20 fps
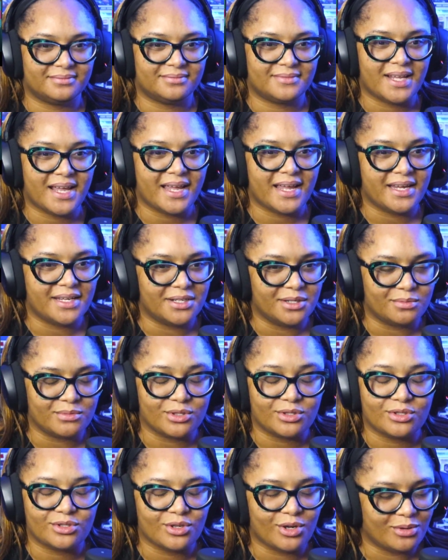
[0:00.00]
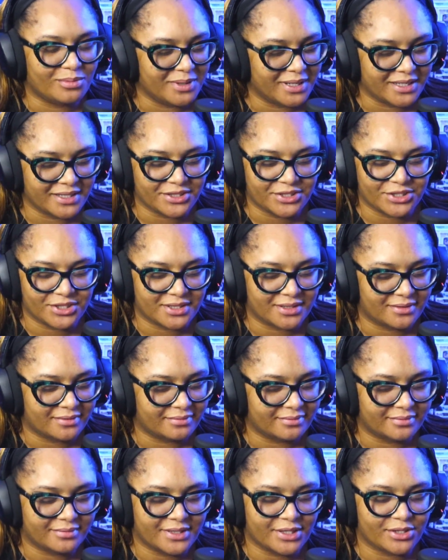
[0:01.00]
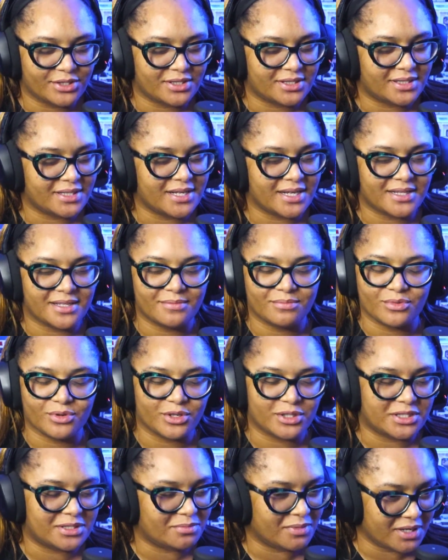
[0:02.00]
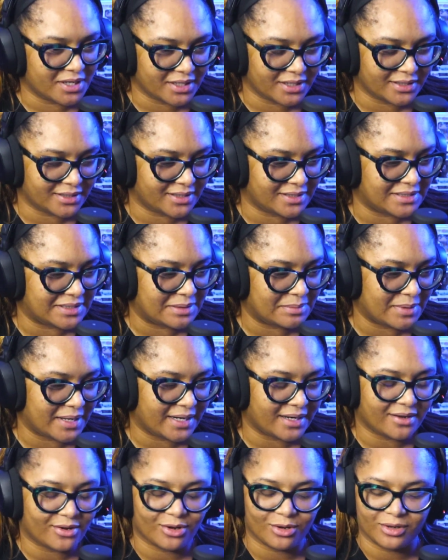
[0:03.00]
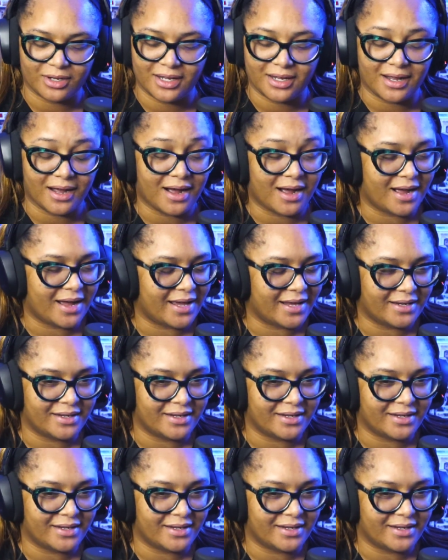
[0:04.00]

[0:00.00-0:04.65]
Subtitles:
I hate him so much. There's nothing more smug than somebody. Oh God.